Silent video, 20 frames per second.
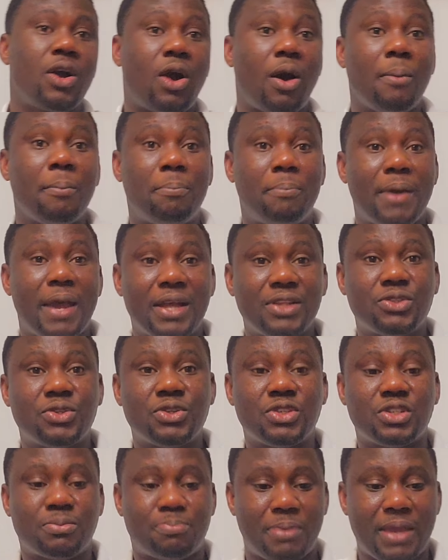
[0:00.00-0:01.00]
compared
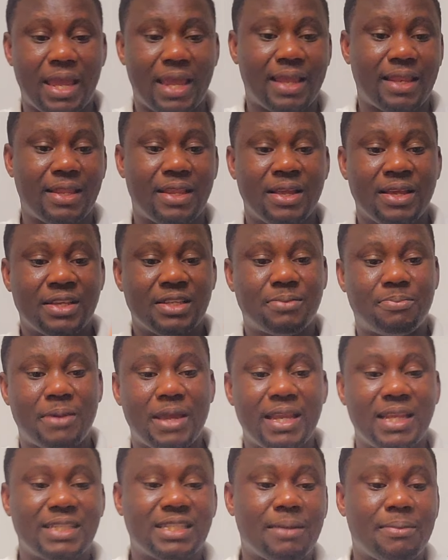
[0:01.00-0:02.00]
to Spain,
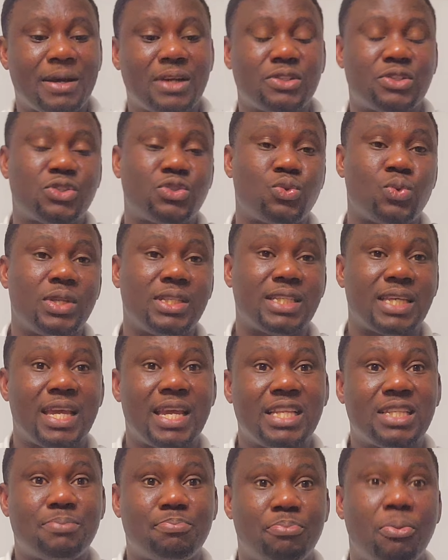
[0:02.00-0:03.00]
Spain is about
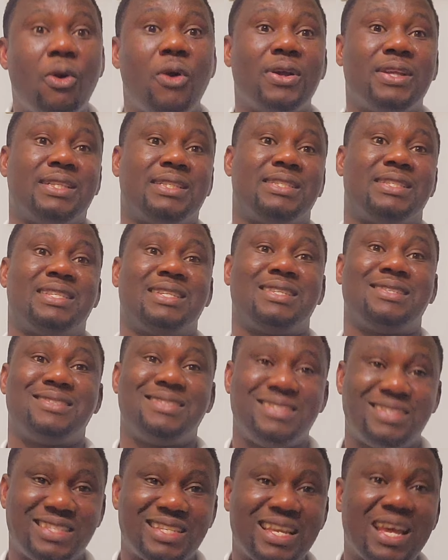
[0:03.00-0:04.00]

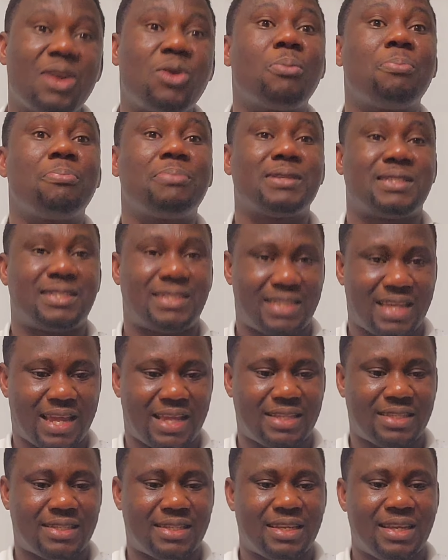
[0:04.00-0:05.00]

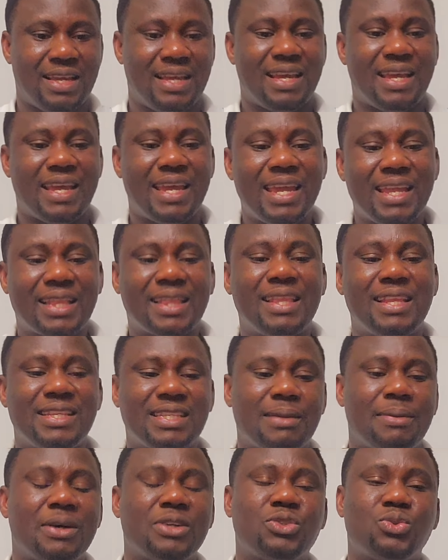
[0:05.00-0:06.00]
28.0%. Italy is
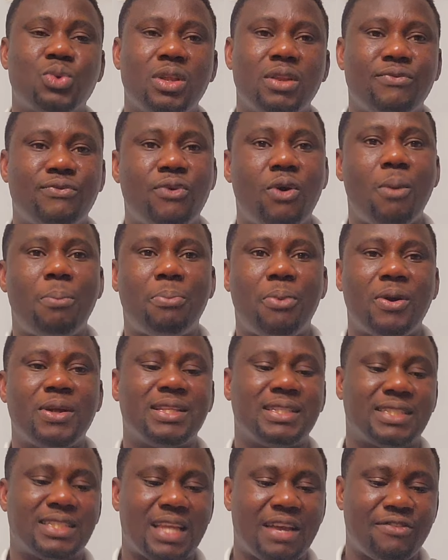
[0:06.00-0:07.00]
about
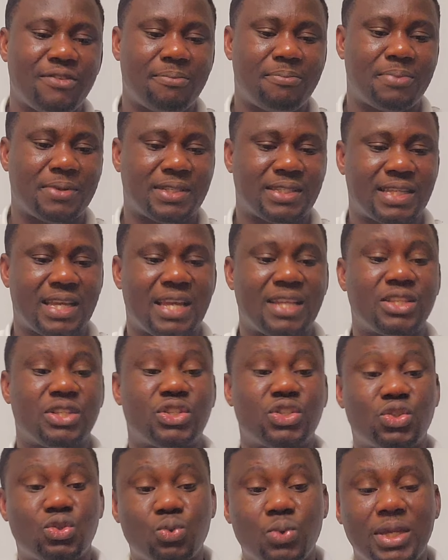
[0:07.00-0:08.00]
24.7%.
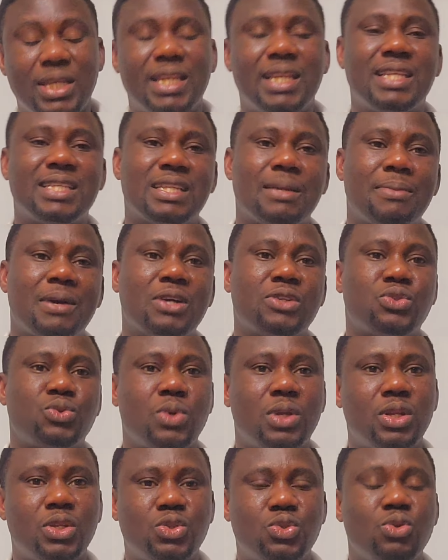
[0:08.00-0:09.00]
Sweden is about
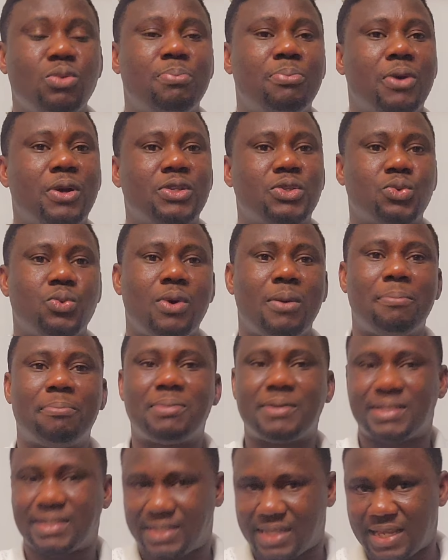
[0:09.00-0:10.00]

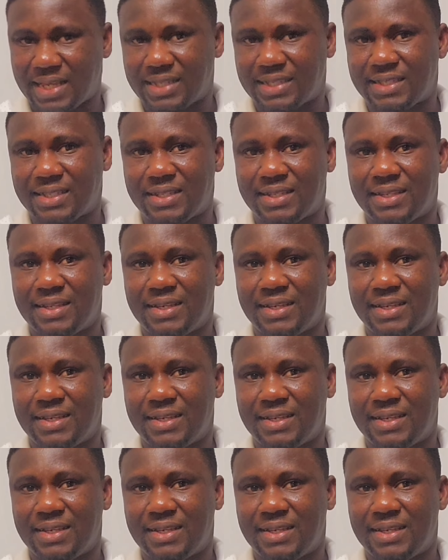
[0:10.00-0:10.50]
22.1%.